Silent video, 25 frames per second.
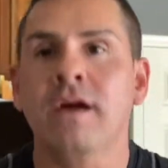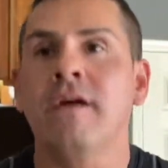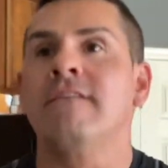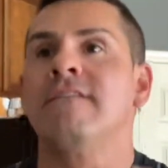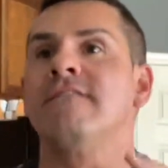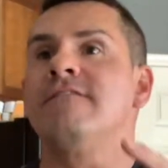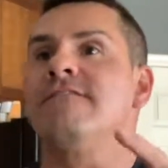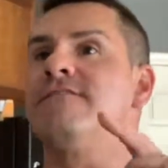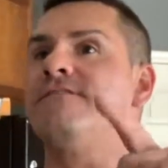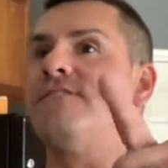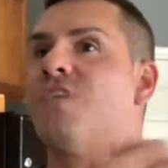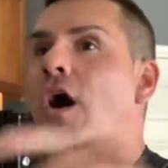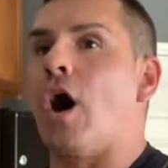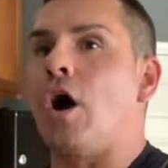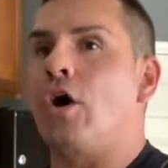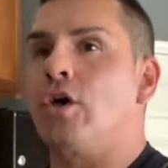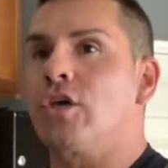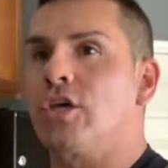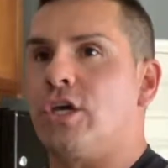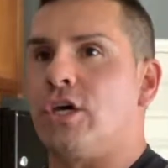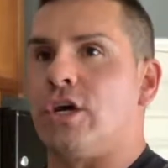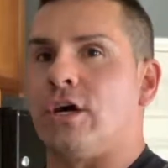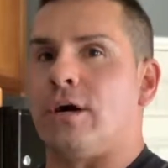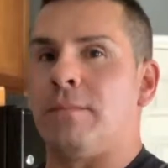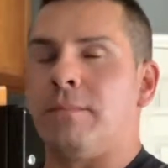
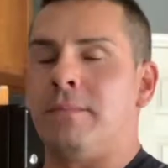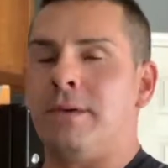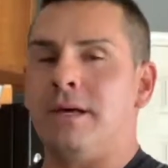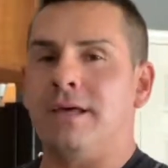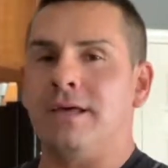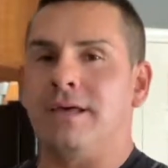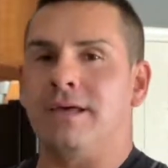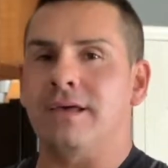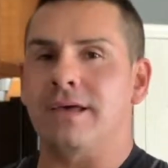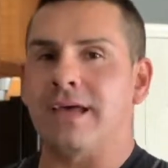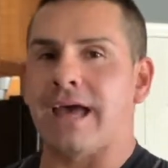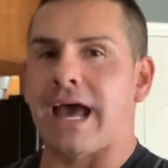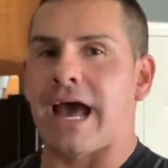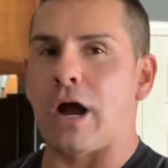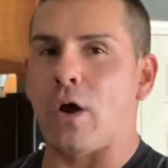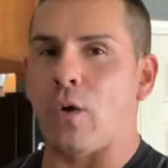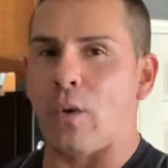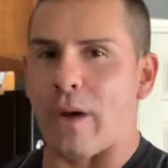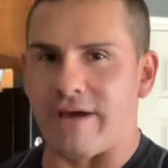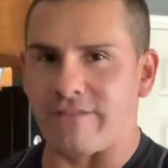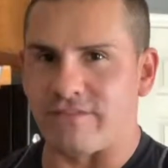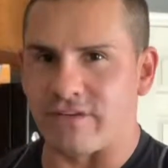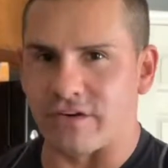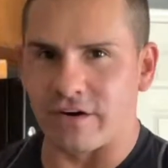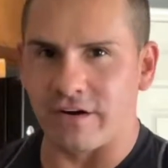Volume,
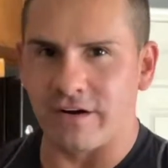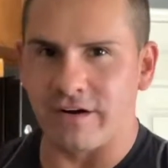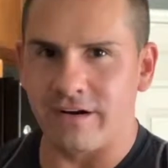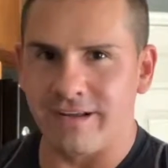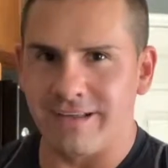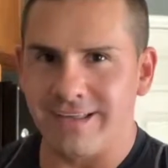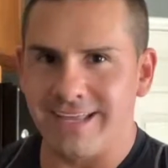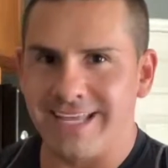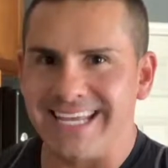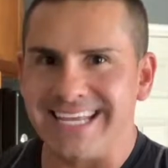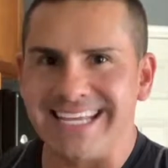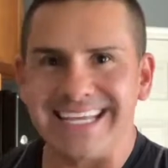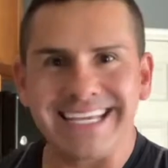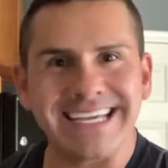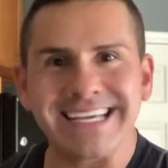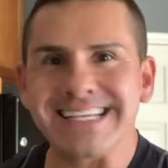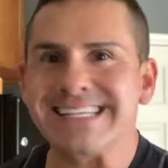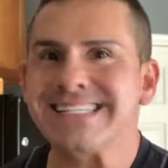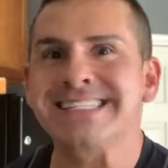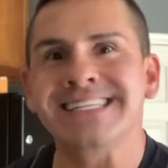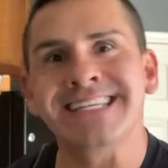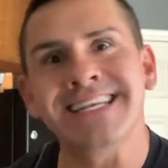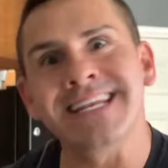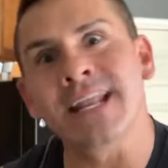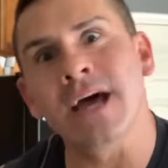however,
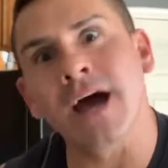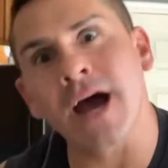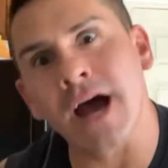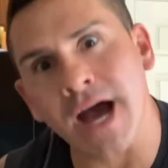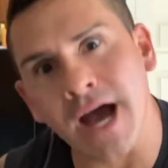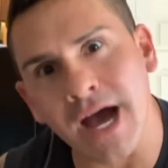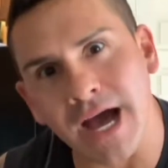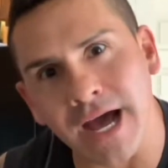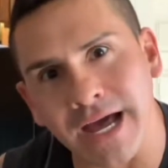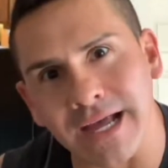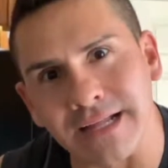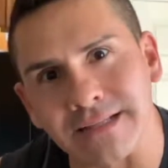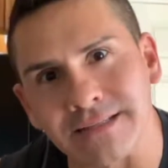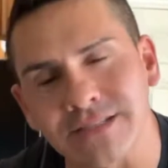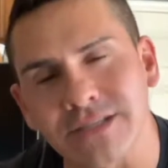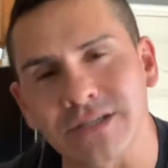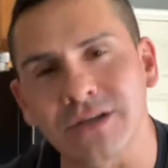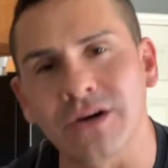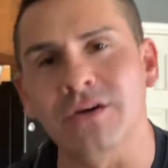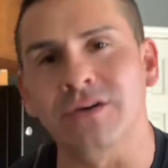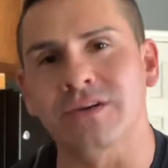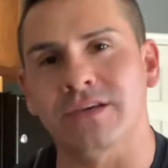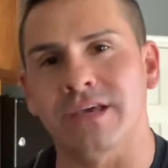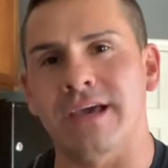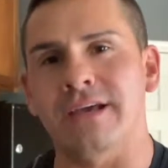is not.
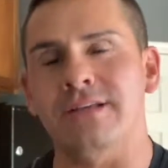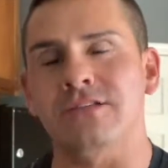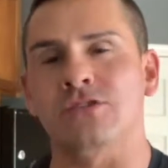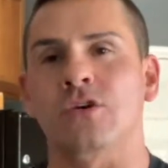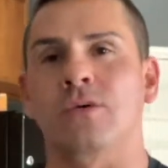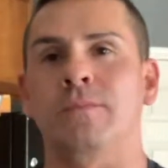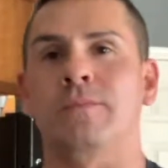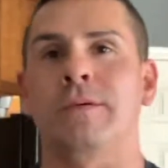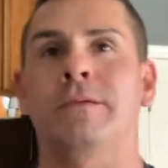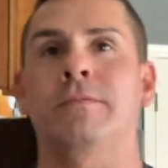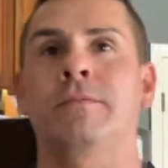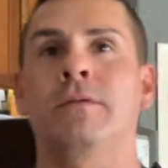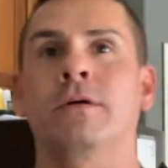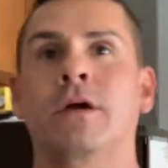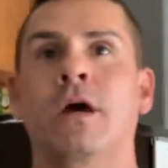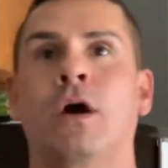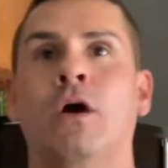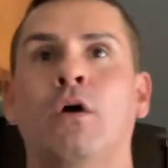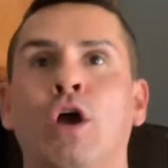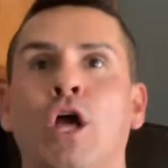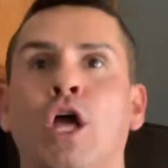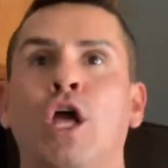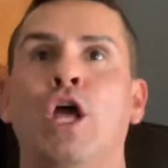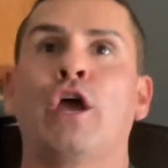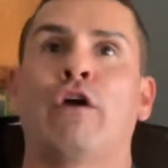Okay, so when people
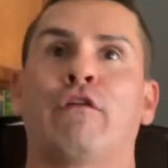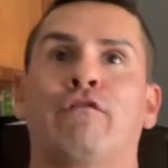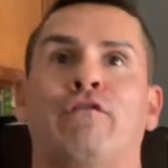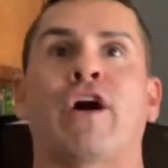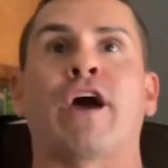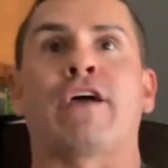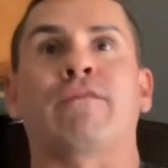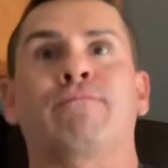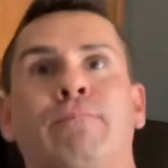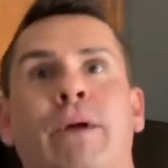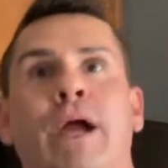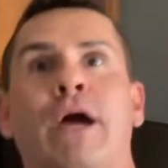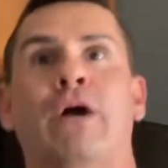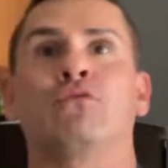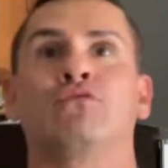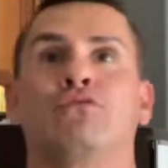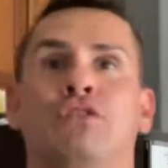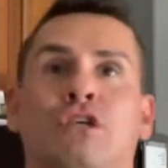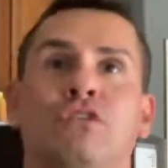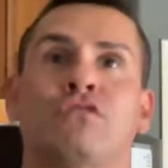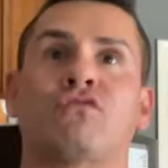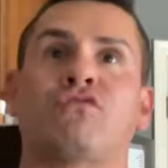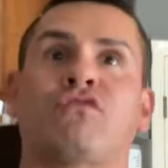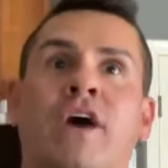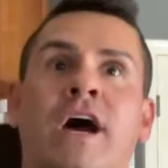go, 5 pounds
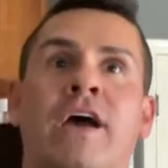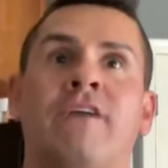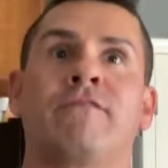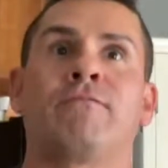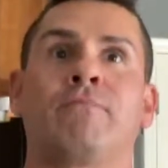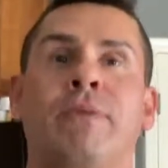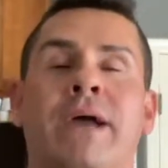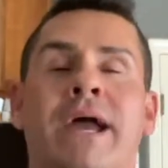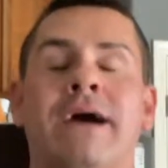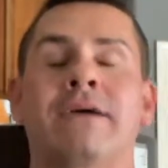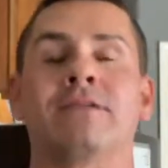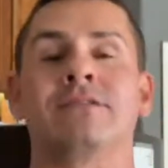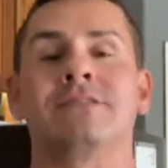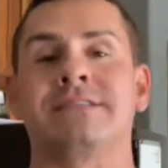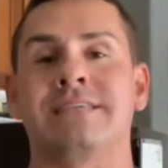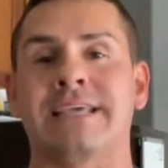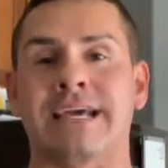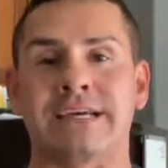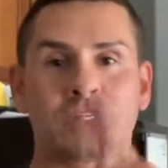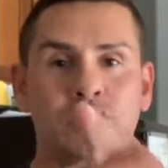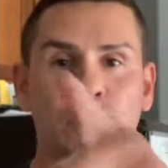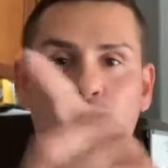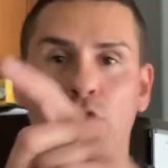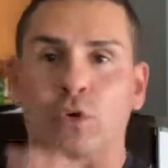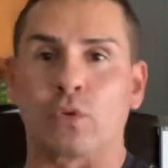is 5 pounds.
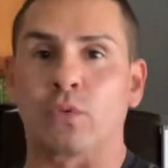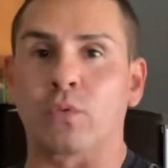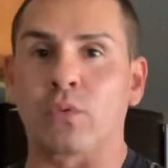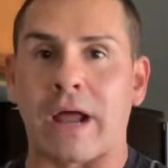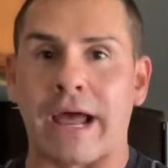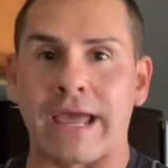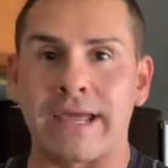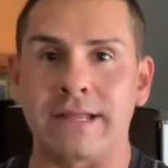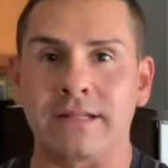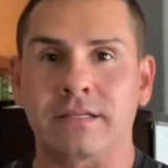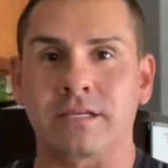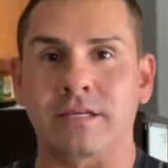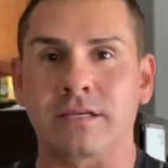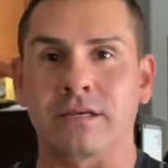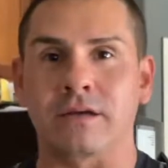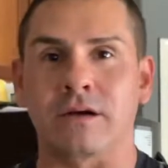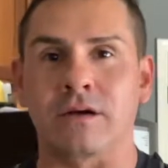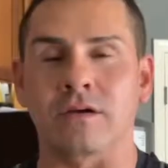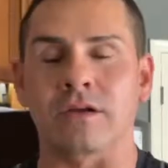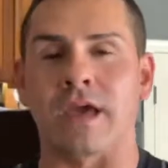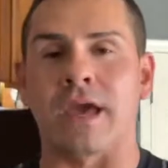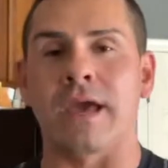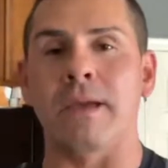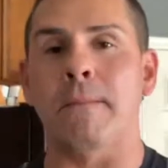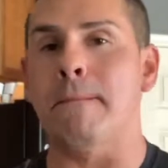Yes, you're right,
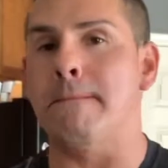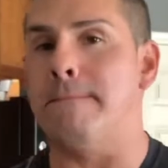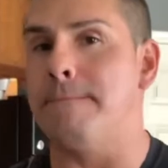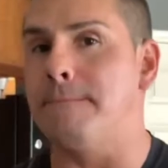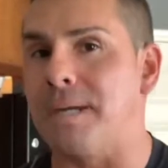okay?